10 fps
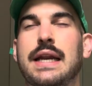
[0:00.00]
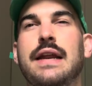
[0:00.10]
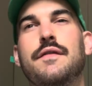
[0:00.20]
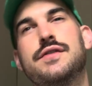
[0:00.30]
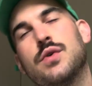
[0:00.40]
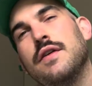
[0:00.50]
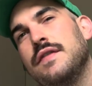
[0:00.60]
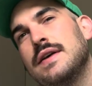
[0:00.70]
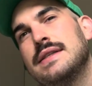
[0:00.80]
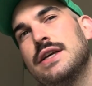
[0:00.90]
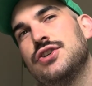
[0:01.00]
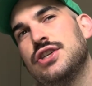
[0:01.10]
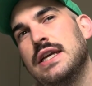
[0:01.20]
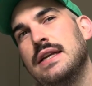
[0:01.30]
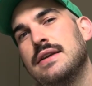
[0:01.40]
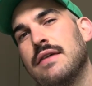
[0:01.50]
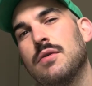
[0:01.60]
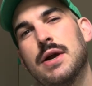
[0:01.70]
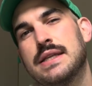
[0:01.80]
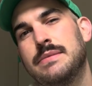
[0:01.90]
And it sort of feels like she never
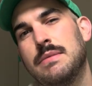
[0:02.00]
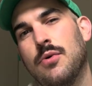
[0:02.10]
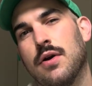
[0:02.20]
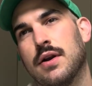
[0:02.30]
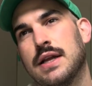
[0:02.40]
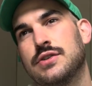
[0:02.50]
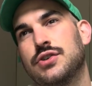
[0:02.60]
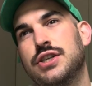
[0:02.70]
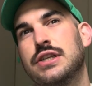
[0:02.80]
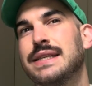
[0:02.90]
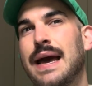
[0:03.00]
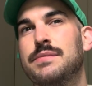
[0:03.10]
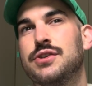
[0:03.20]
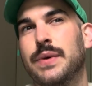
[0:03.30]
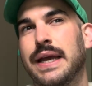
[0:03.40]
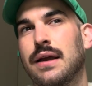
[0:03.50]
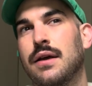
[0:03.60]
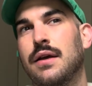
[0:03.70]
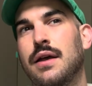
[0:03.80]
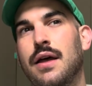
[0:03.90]
wanted to be bored, and so she just kept doing,
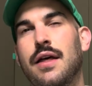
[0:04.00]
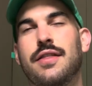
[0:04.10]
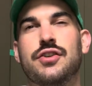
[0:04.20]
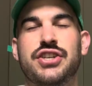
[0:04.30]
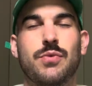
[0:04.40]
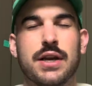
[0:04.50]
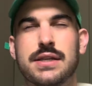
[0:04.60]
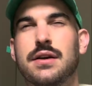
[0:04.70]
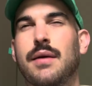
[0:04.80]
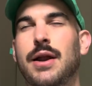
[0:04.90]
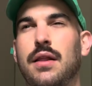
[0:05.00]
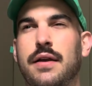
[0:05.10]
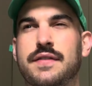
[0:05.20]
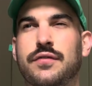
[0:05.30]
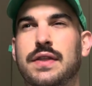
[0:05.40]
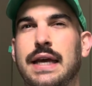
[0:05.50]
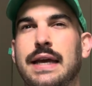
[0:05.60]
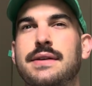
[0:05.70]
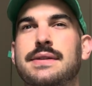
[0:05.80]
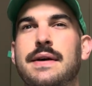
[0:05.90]
she wanted to talk about a lot of different
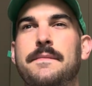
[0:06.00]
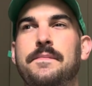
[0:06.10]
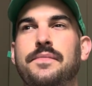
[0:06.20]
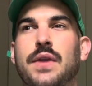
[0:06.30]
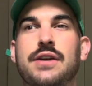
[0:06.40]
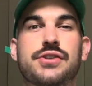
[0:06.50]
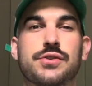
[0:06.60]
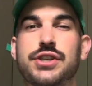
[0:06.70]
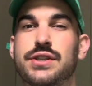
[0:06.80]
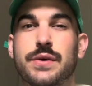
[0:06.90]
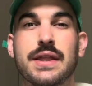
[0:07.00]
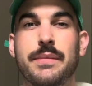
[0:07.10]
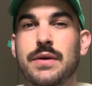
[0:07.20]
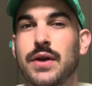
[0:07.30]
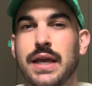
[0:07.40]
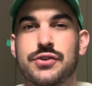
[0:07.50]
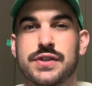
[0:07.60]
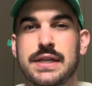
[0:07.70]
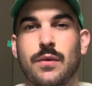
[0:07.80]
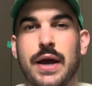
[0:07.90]
things, and so she's doing them in really
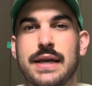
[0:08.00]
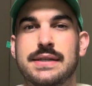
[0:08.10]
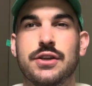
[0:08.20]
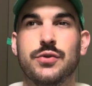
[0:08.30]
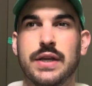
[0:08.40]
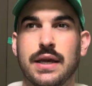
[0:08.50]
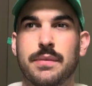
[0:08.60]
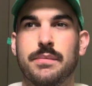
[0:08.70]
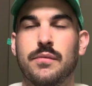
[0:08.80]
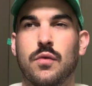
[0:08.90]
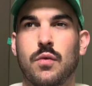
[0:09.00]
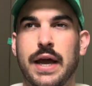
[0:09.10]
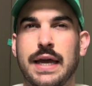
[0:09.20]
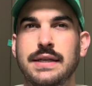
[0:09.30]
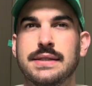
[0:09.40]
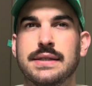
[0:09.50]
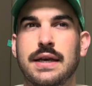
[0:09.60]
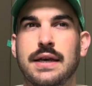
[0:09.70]
interesting ways and unique ways,